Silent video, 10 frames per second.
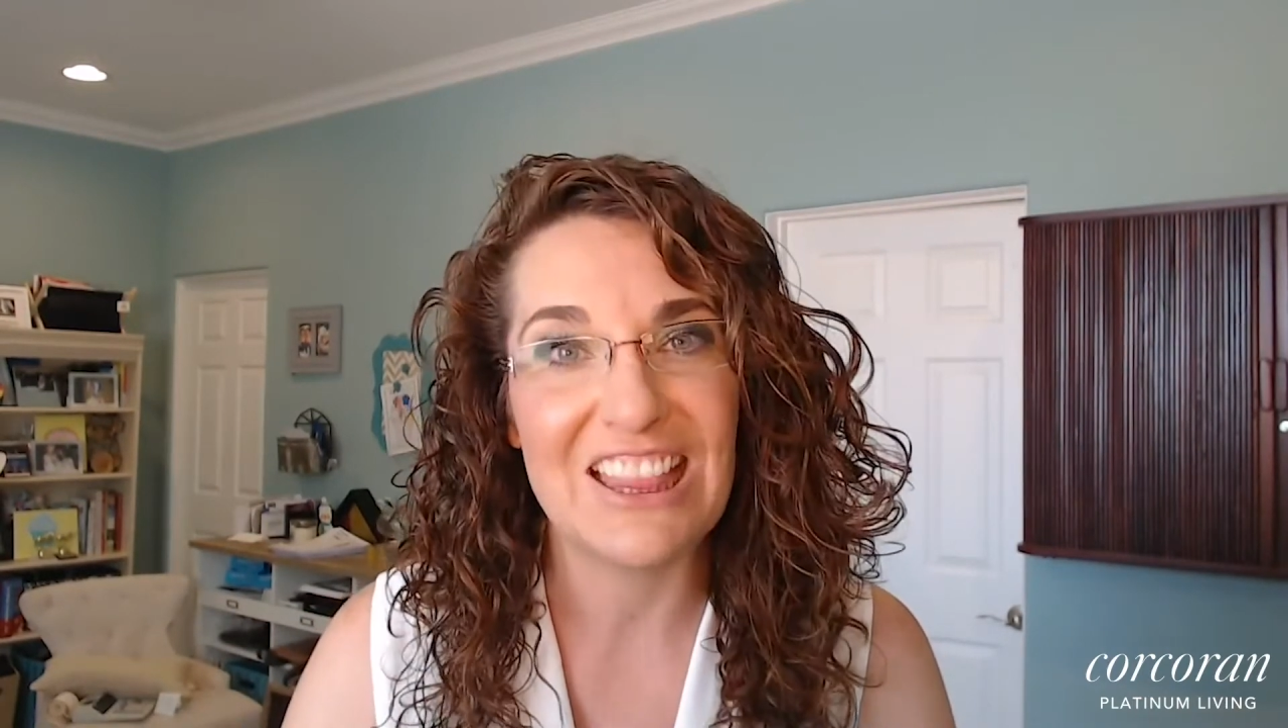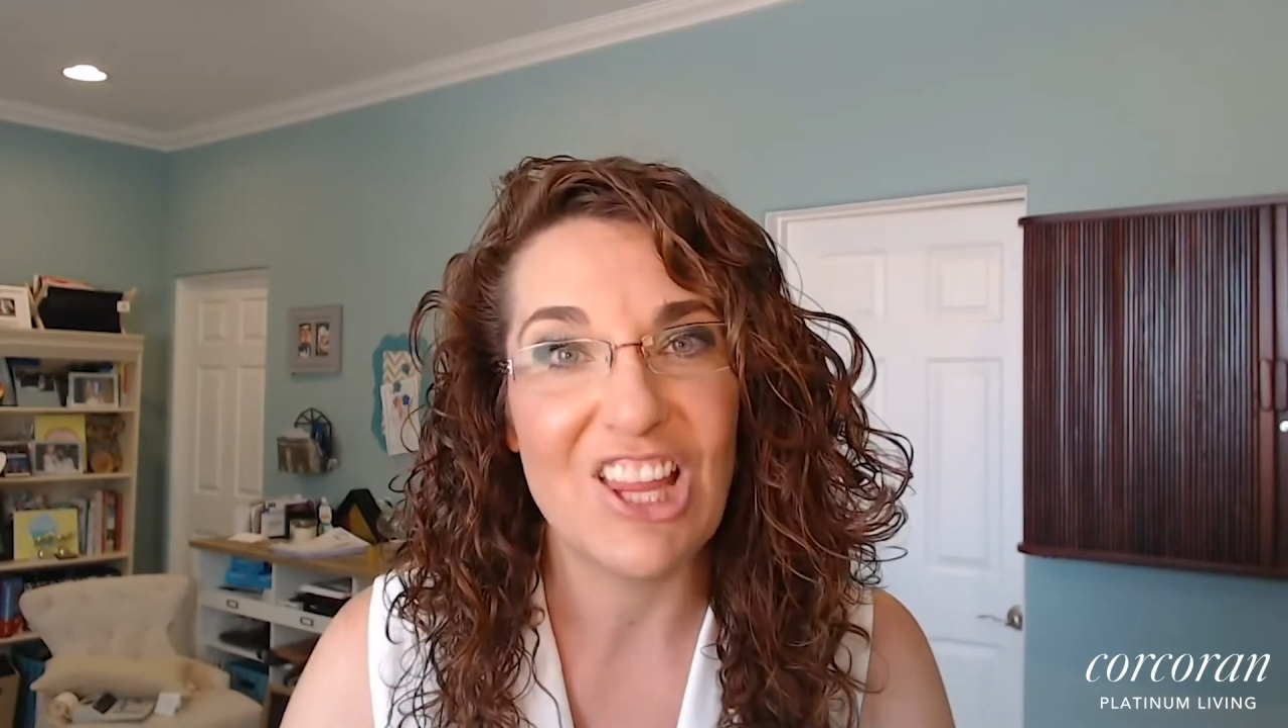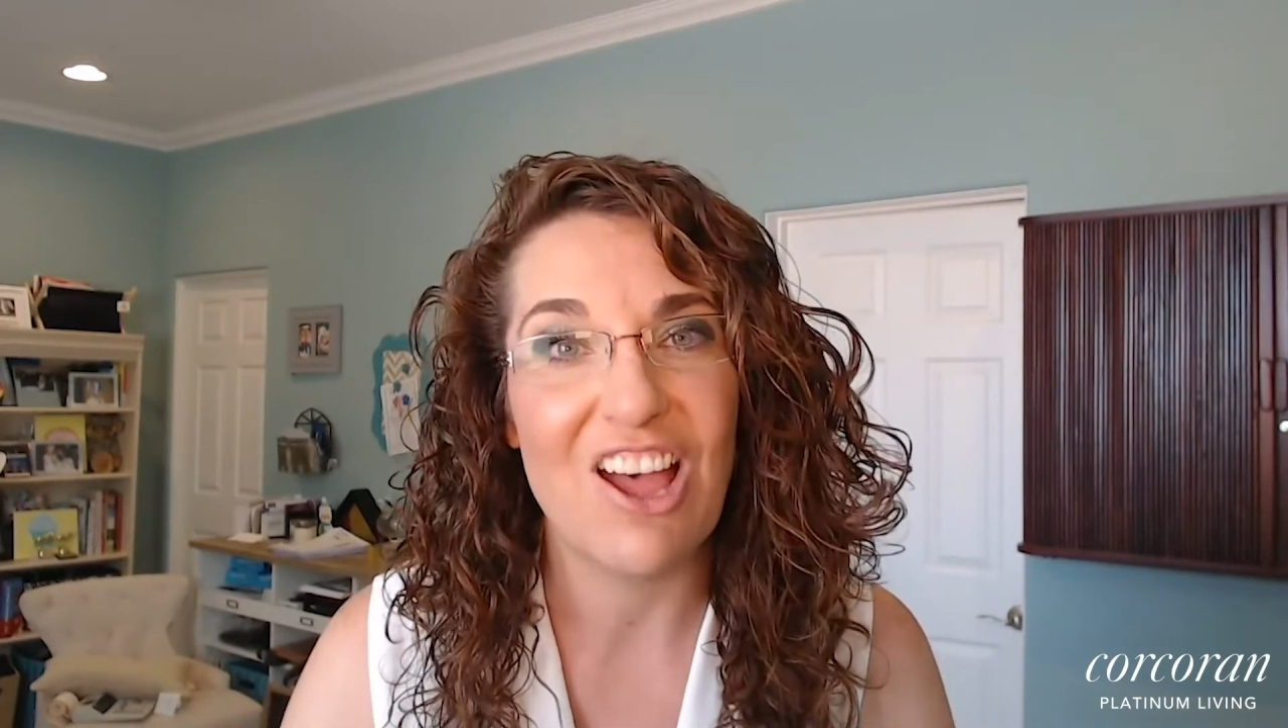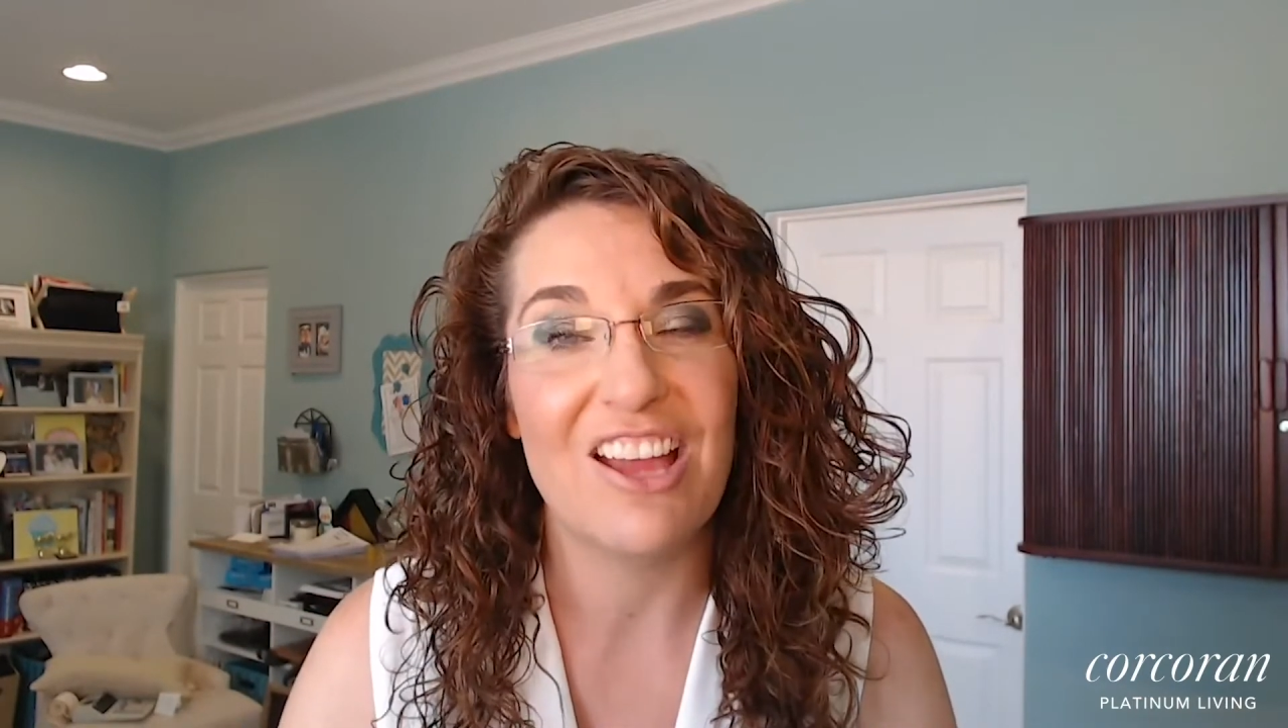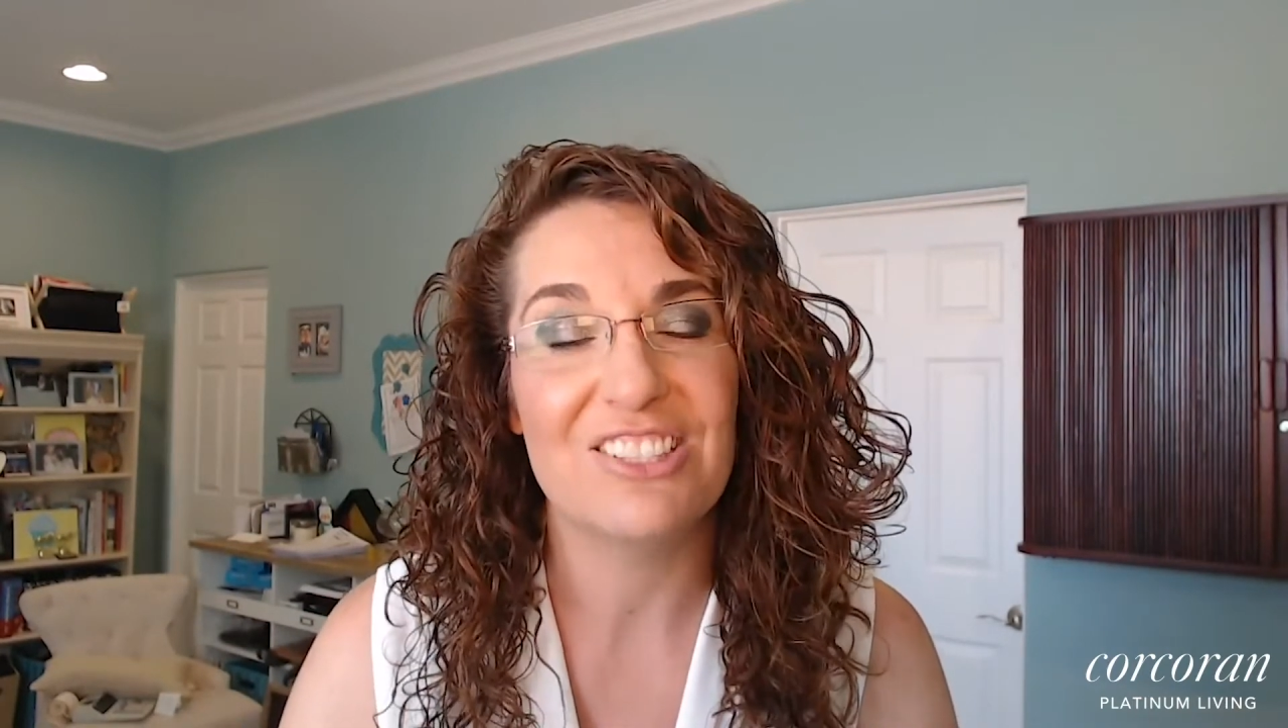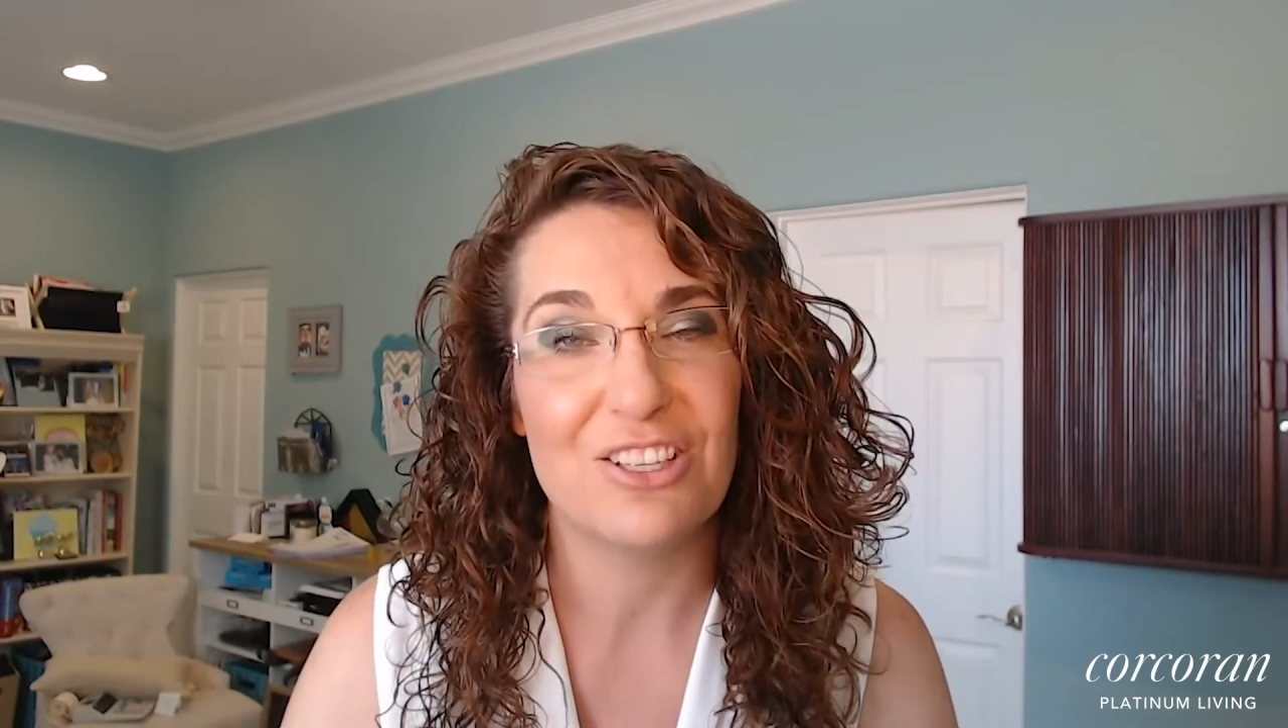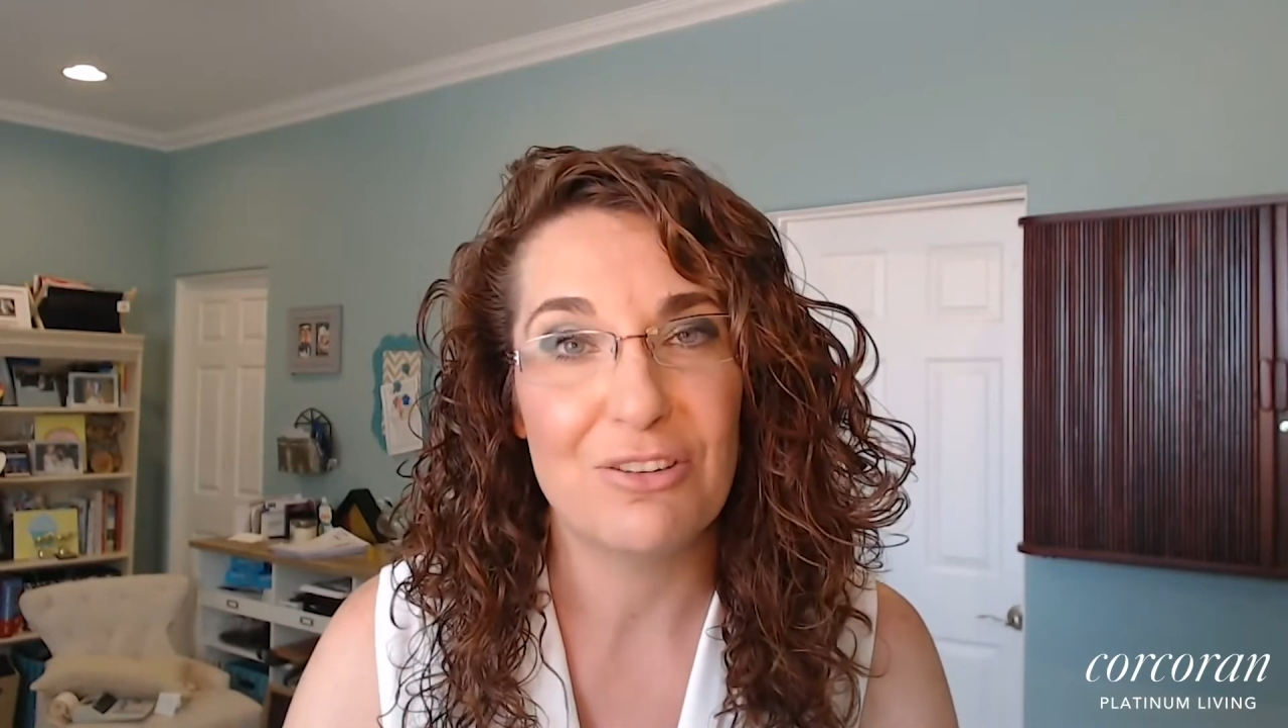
lot